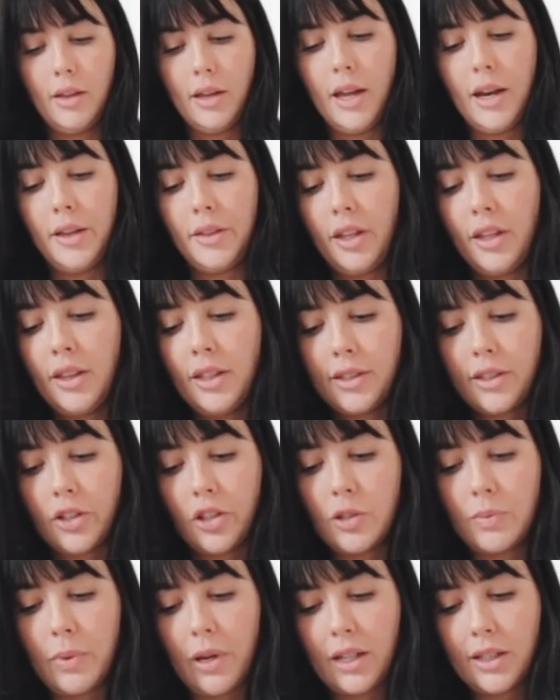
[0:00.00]
And I think this
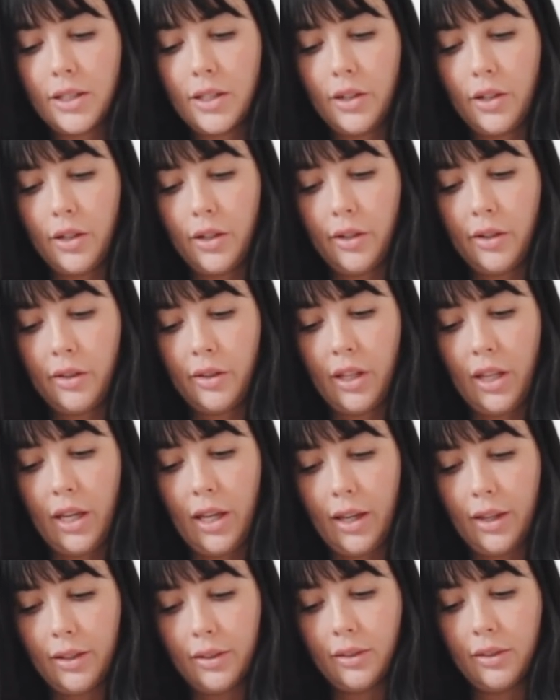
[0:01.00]
goes back to
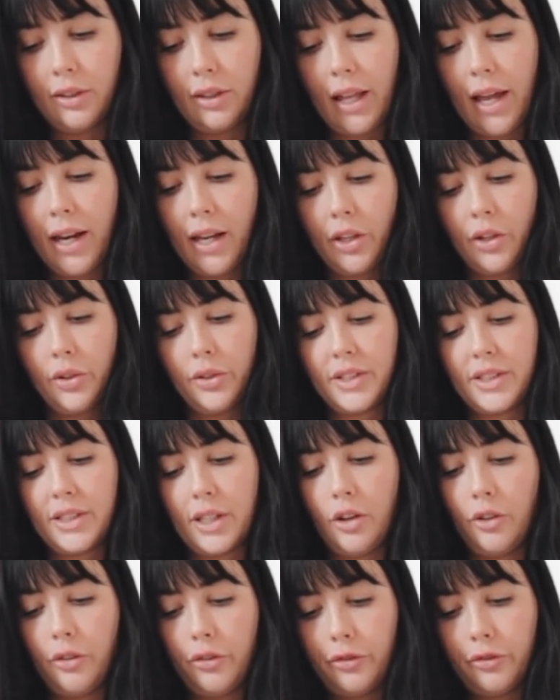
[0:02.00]
the letting
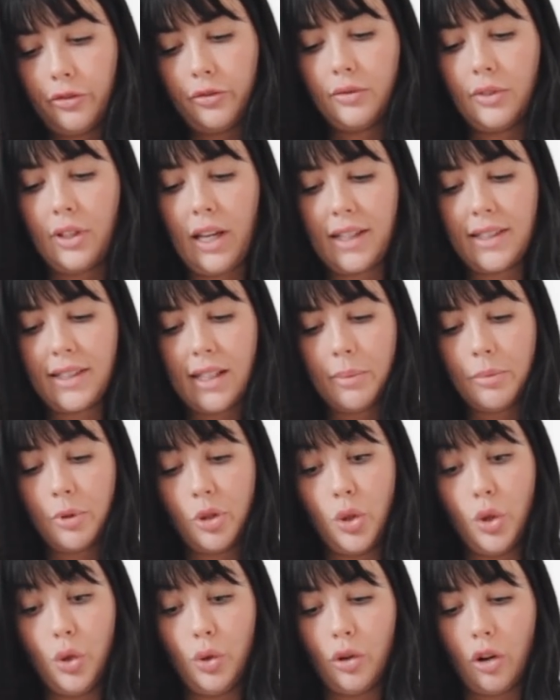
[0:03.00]
yourself accept
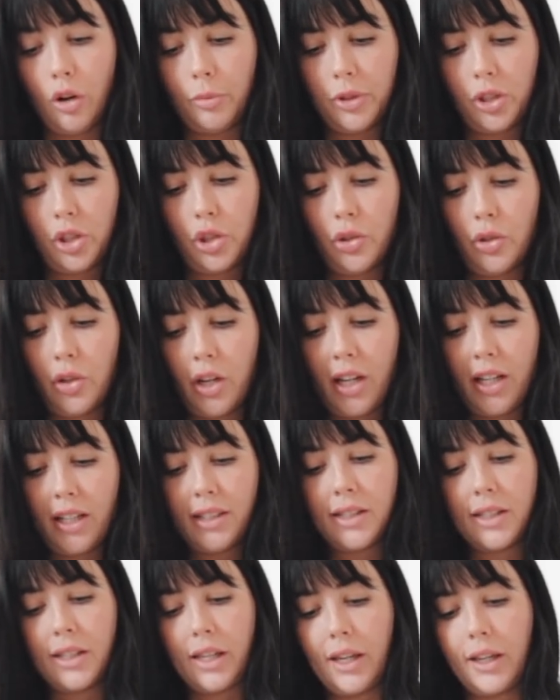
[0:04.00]
new
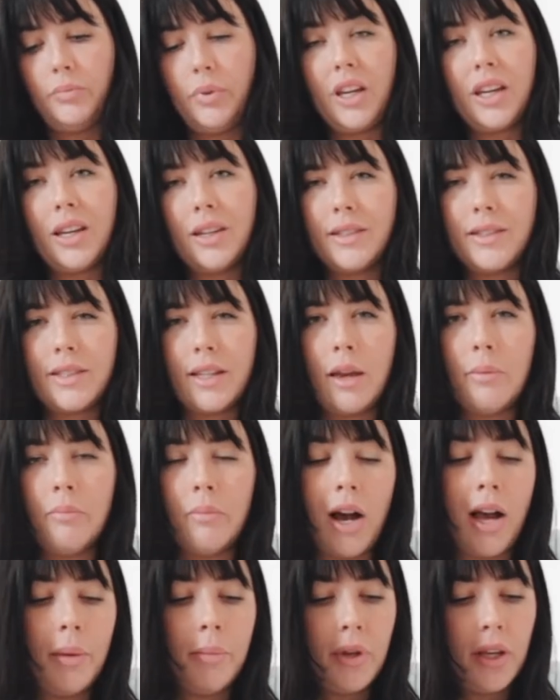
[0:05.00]
opportunities thing. Because it
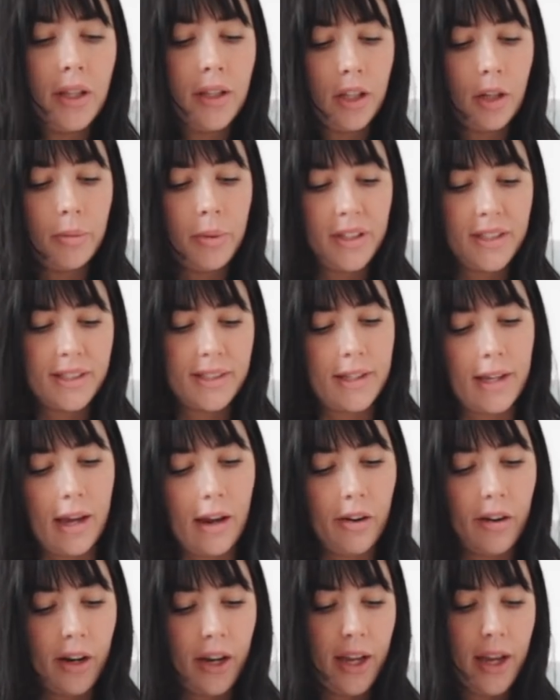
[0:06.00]
might be a little bit
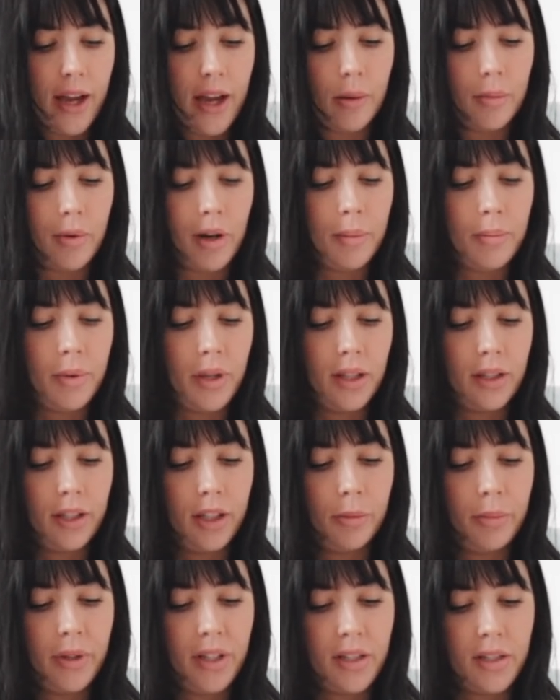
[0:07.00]
scary and it might be a
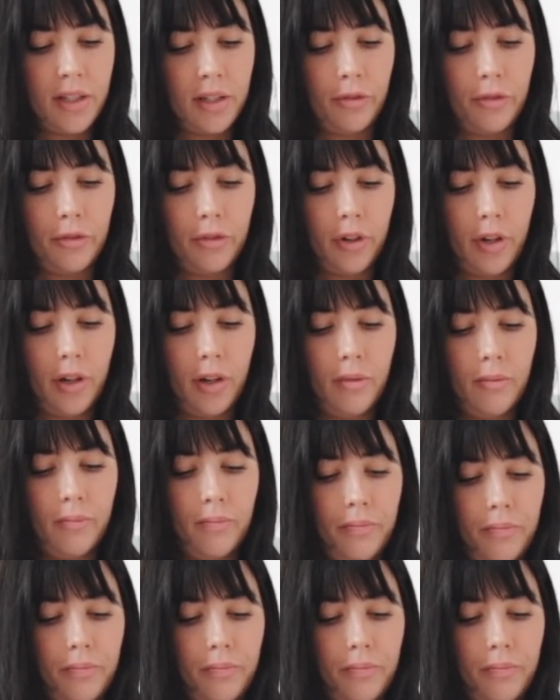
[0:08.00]
little bit different.